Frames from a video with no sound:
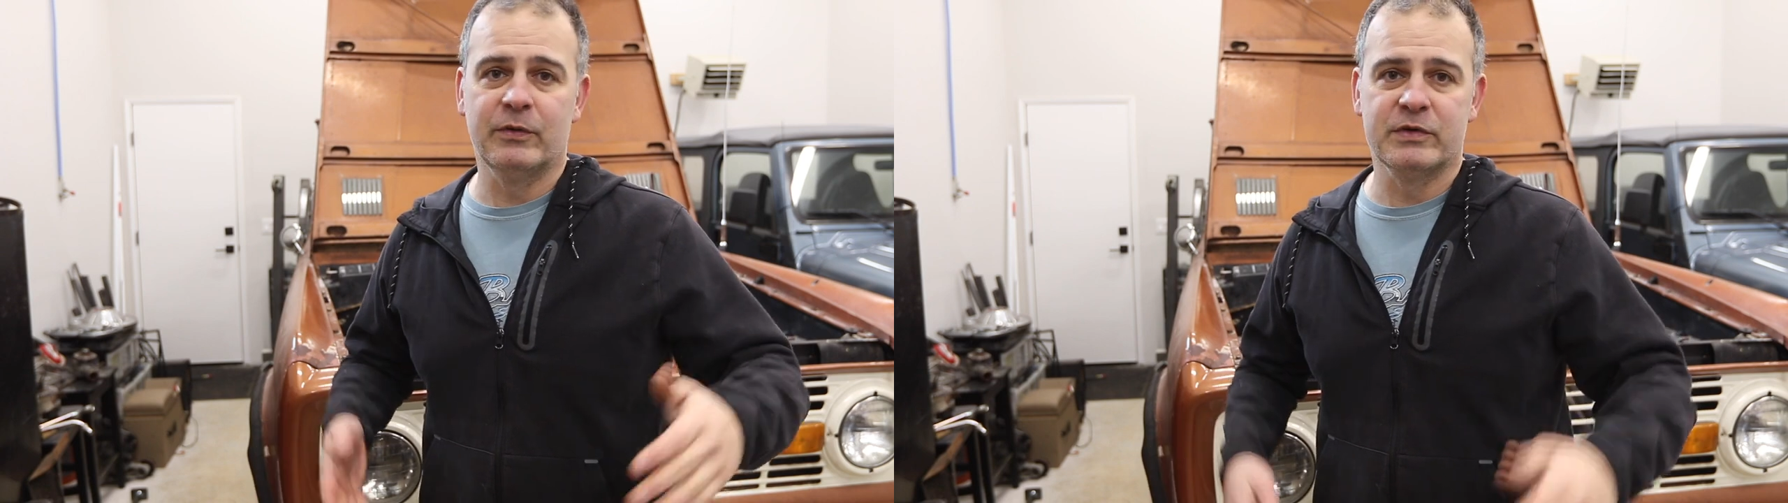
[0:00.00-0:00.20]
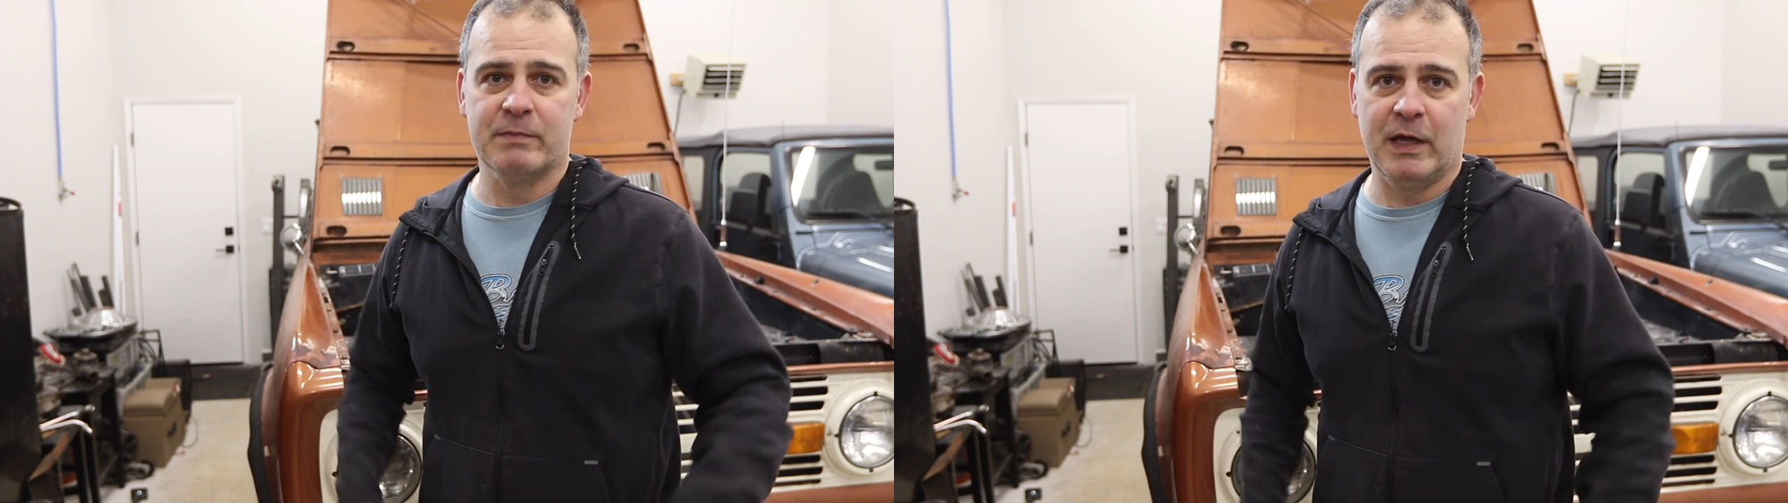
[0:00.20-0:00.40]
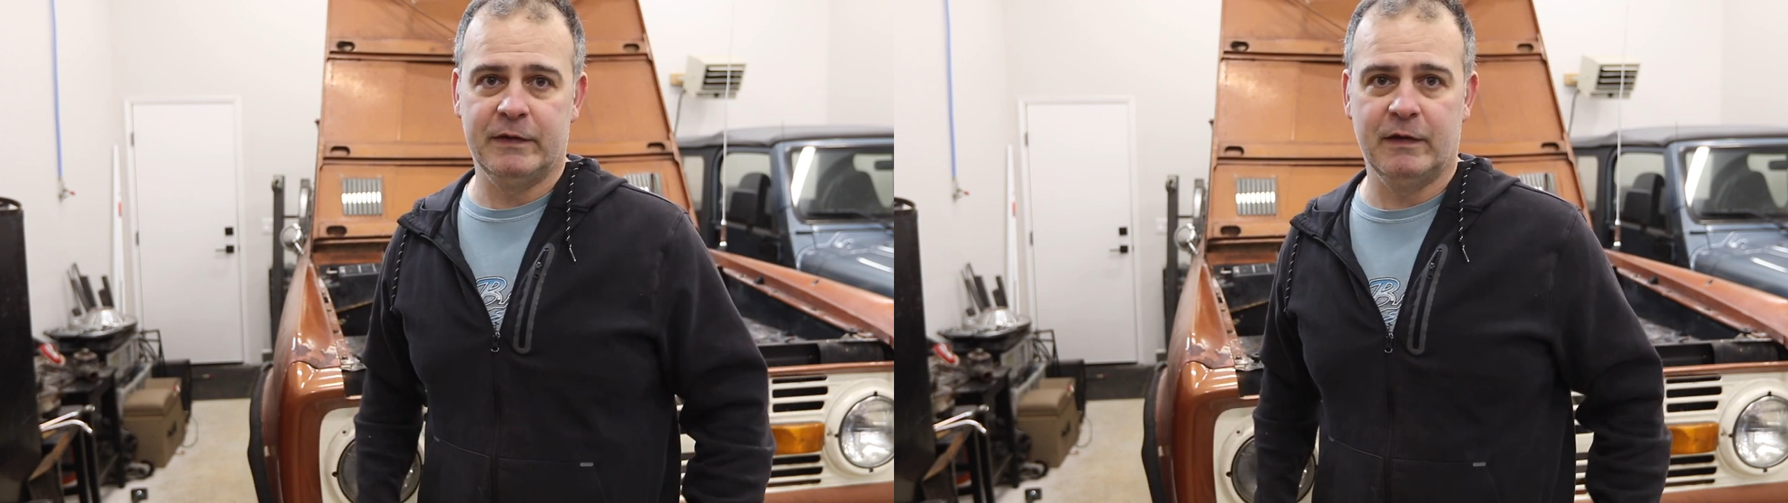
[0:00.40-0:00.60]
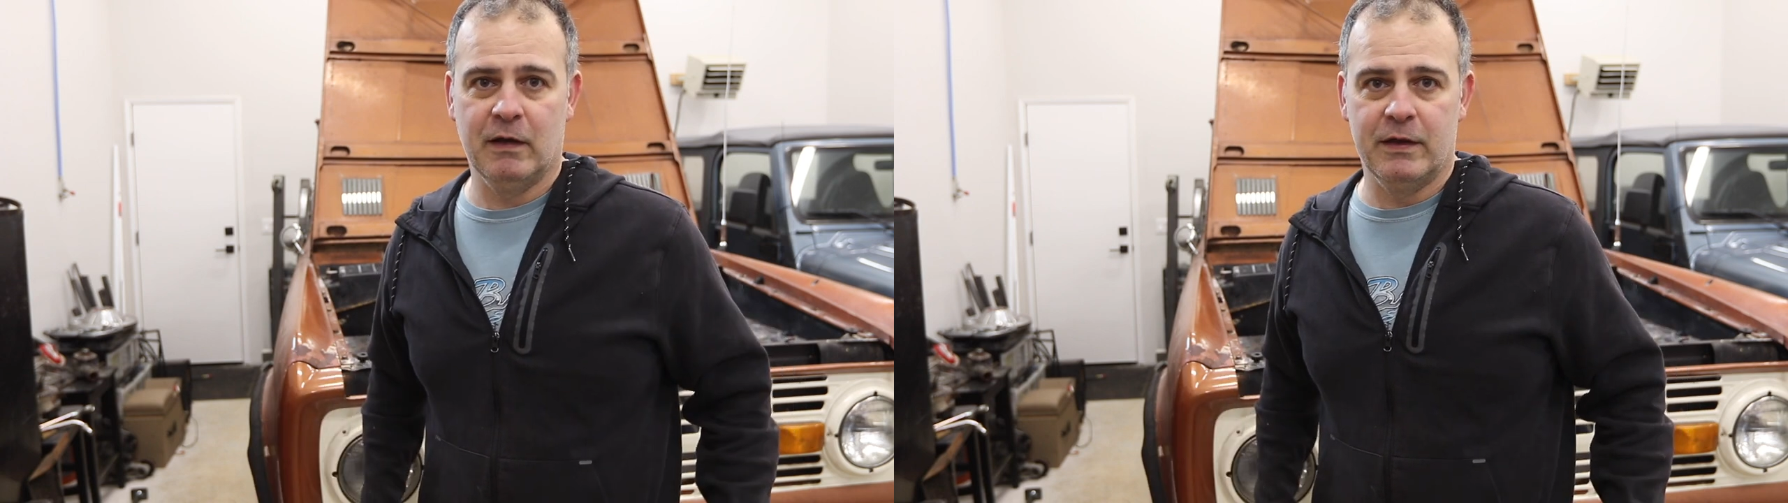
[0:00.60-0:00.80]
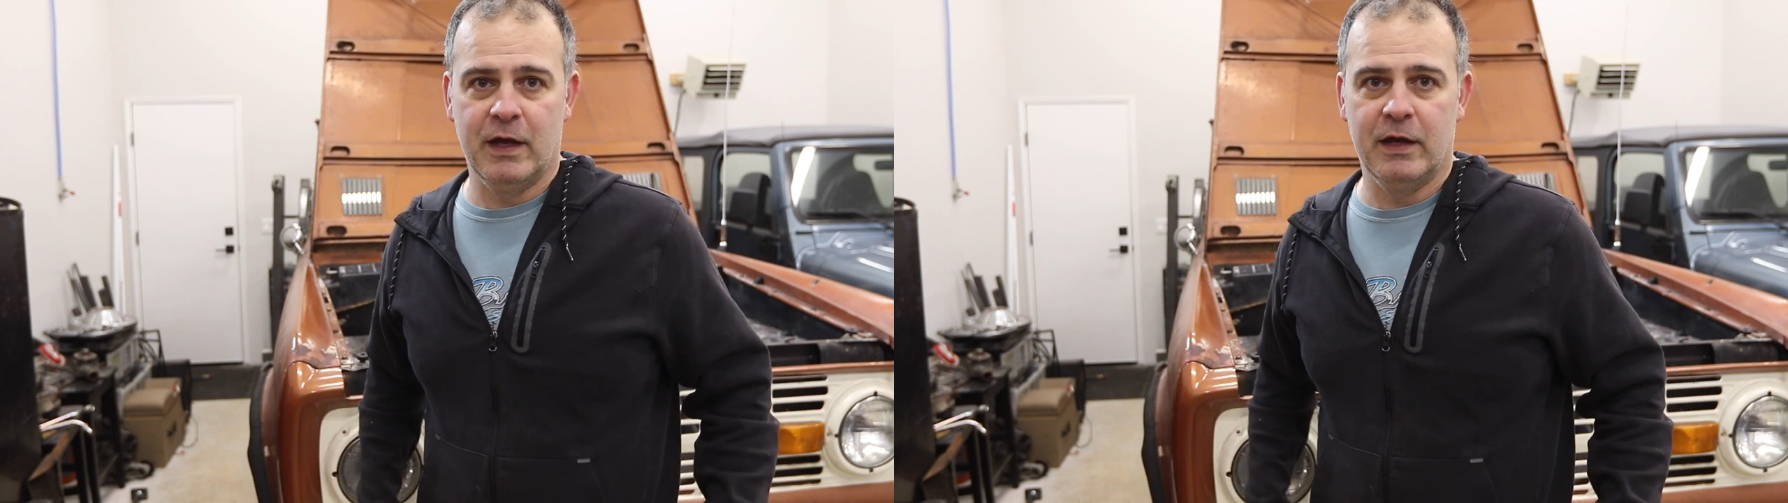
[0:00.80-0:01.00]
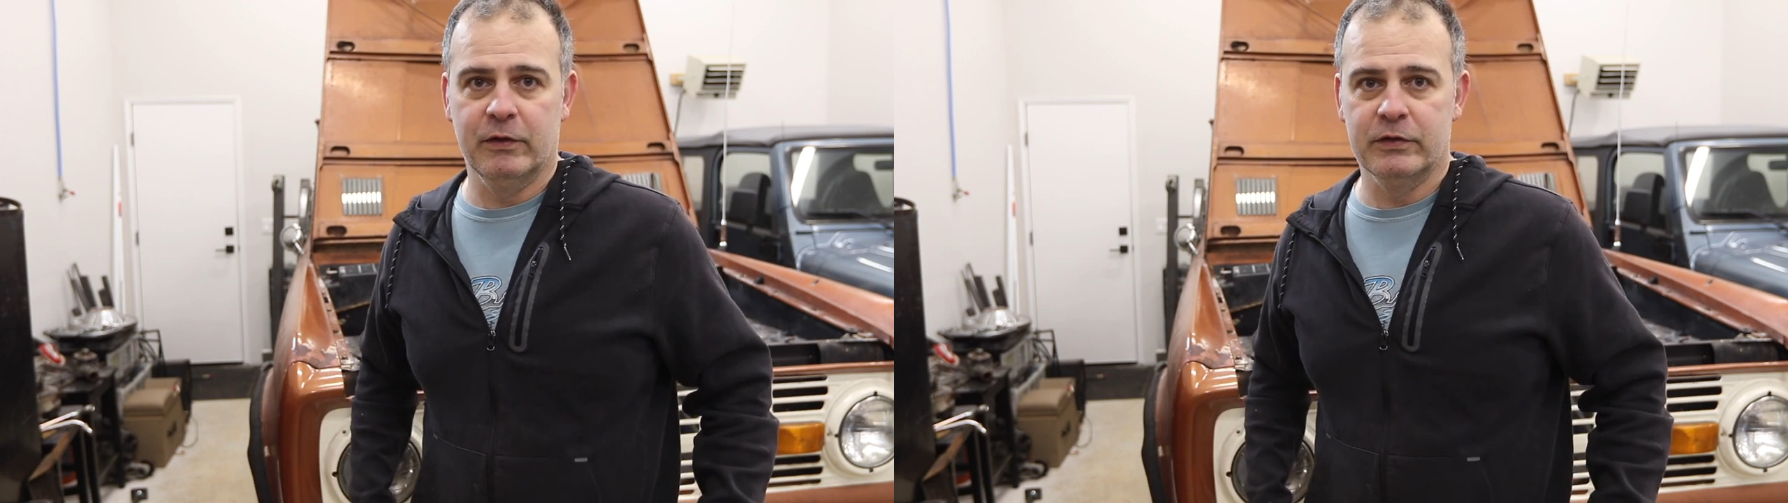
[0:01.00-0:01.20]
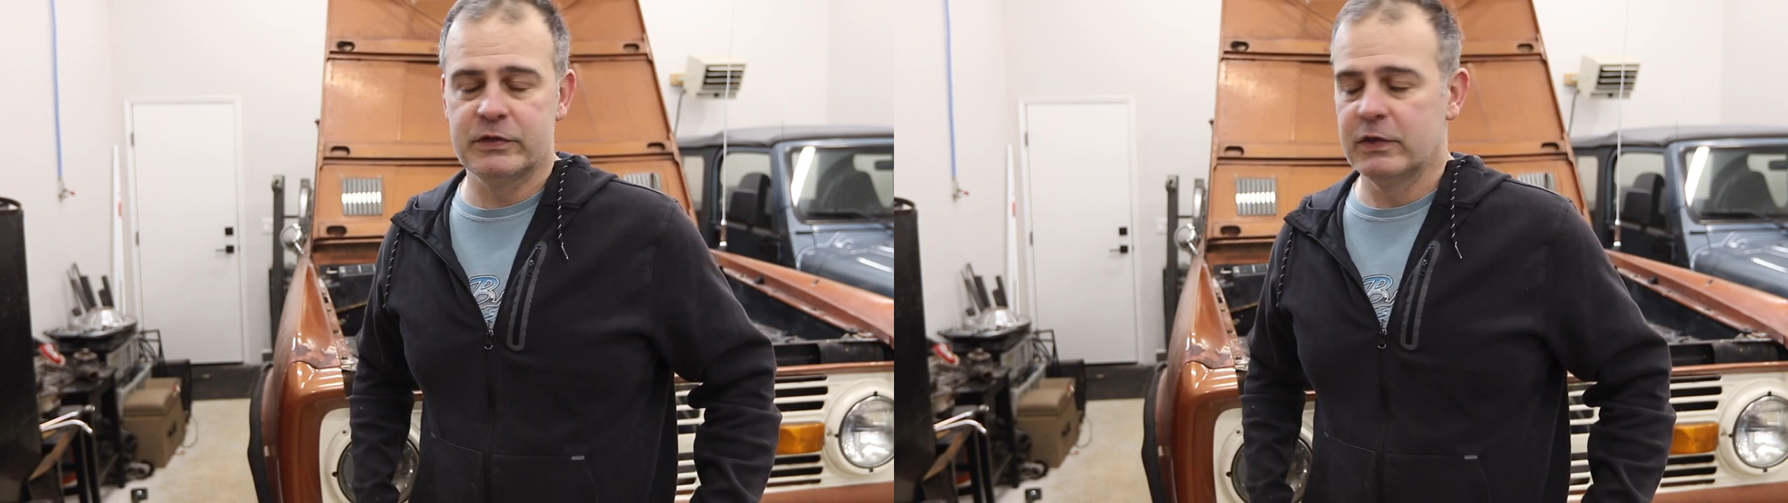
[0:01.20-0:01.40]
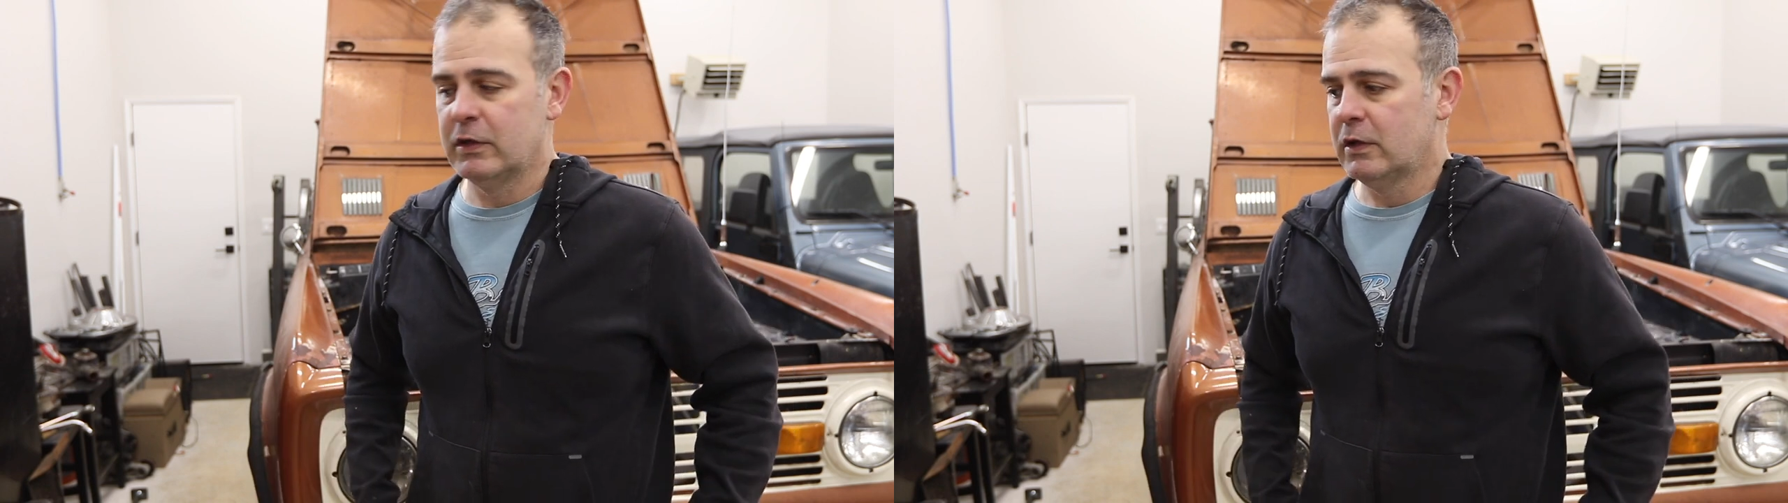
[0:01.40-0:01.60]
it was melting on the
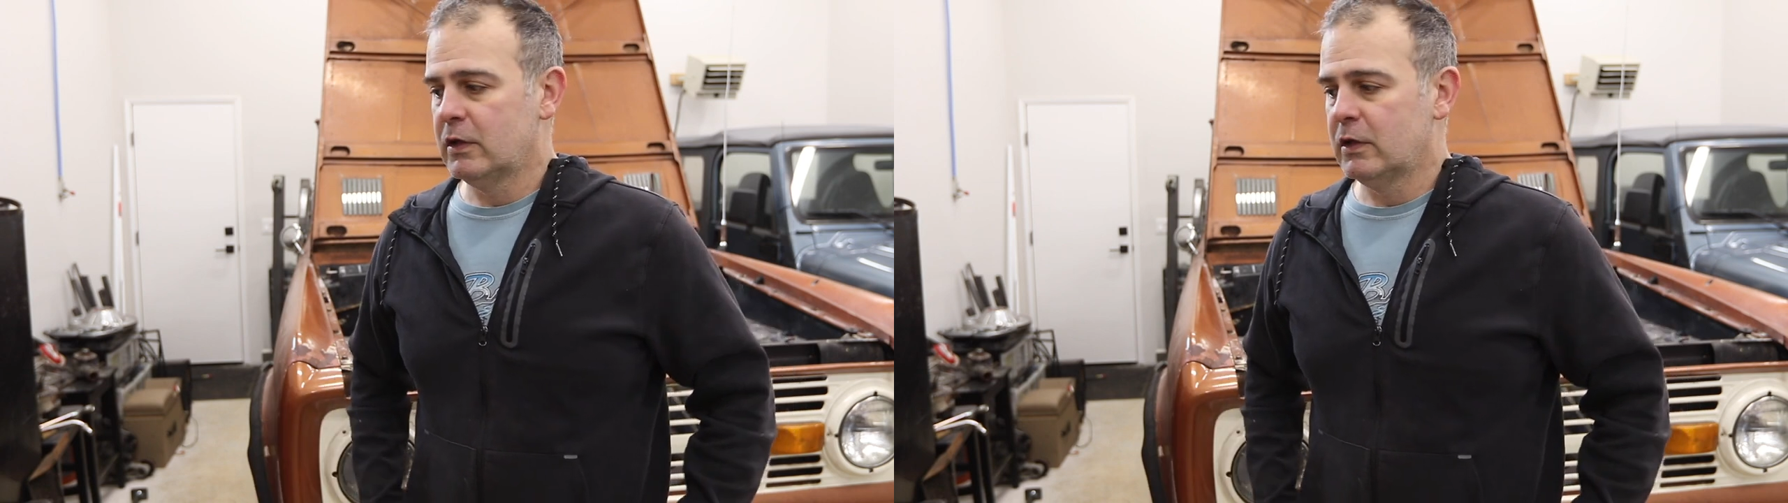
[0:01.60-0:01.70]
headers.